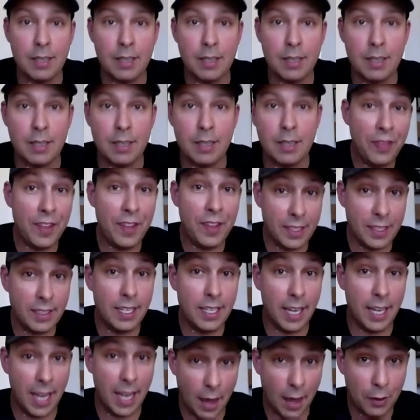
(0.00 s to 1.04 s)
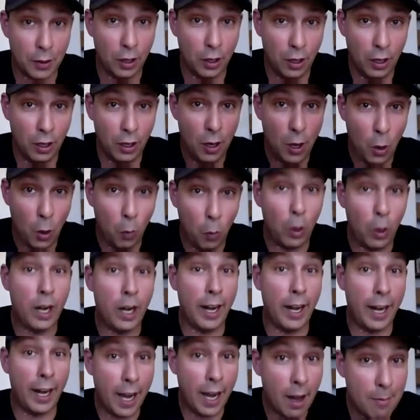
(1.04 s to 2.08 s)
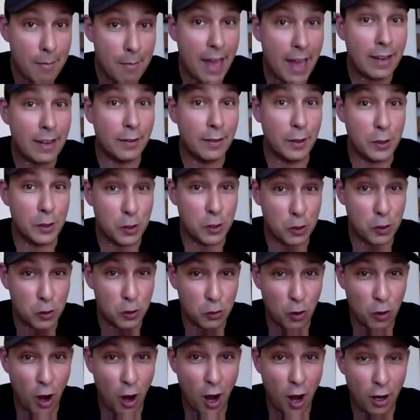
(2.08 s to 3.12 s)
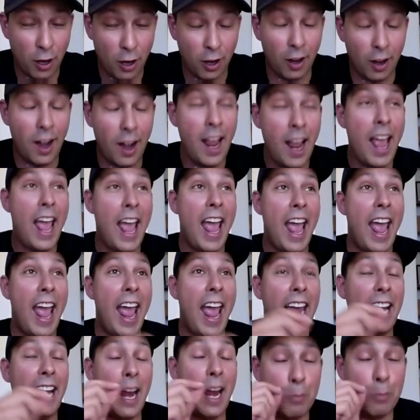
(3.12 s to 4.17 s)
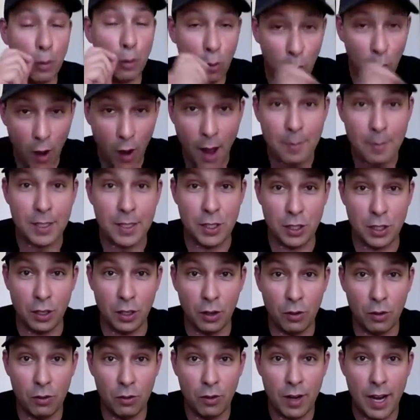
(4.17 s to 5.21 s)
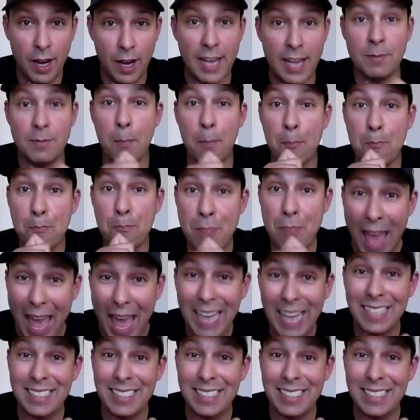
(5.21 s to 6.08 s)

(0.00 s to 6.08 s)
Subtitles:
We're in this together. We're going to come out of this stronger. And I promise you, as bad as